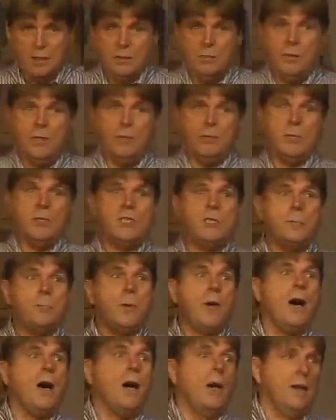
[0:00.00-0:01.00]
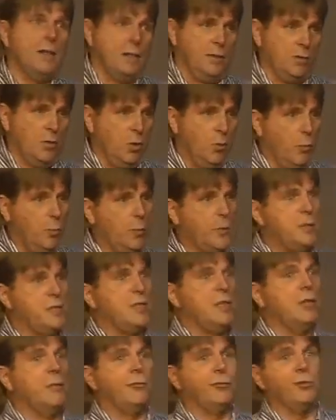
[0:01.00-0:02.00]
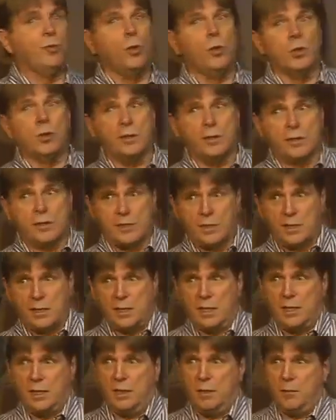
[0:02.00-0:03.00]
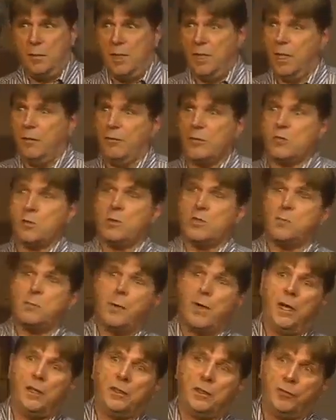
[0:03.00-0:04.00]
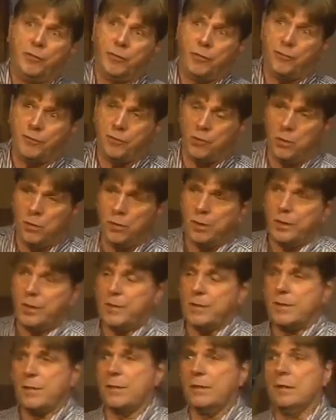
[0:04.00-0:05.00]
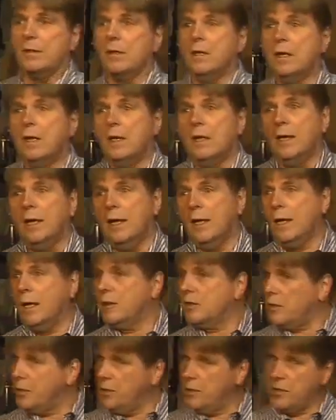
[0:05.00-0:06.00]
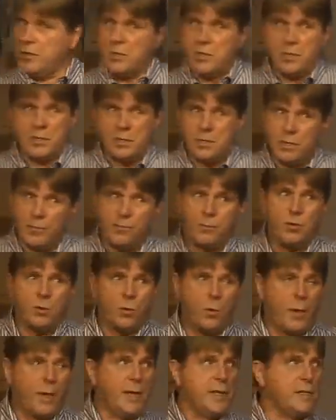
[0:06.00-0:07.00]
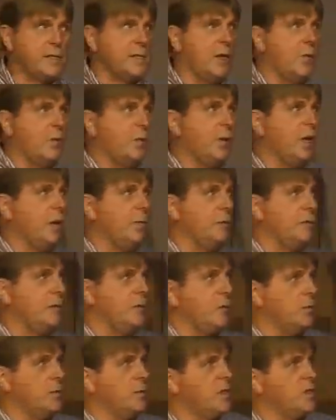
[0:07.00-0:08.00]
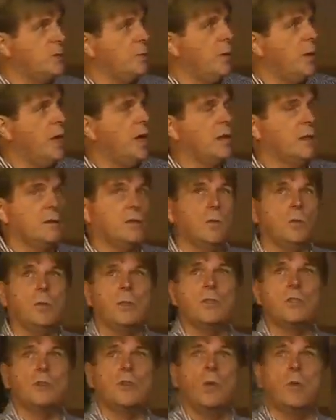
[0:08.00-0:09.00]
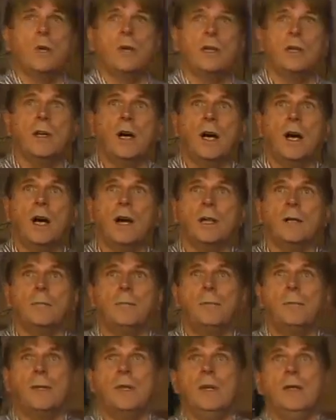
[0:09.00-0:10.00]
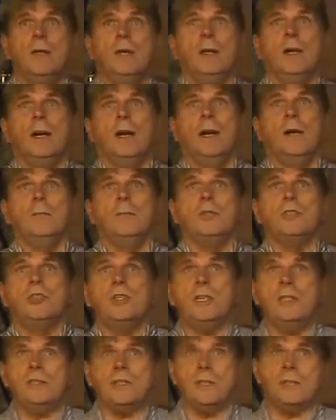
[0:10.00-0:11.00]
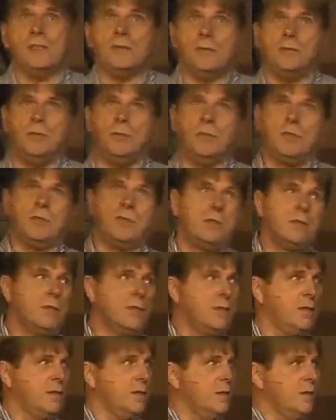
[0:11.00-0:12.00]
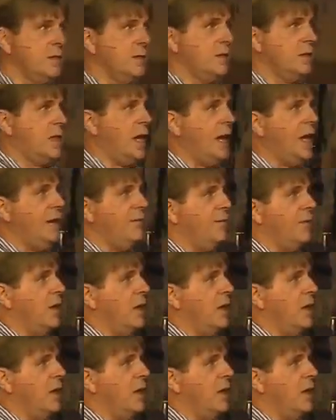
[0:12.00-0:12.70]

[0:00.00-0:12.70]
we respond. Or when we see the Florence thing, and many of us responded for Florence. And, and, and so there's just different ways that we're able to respond to what's going on. Um, Jesus was, gave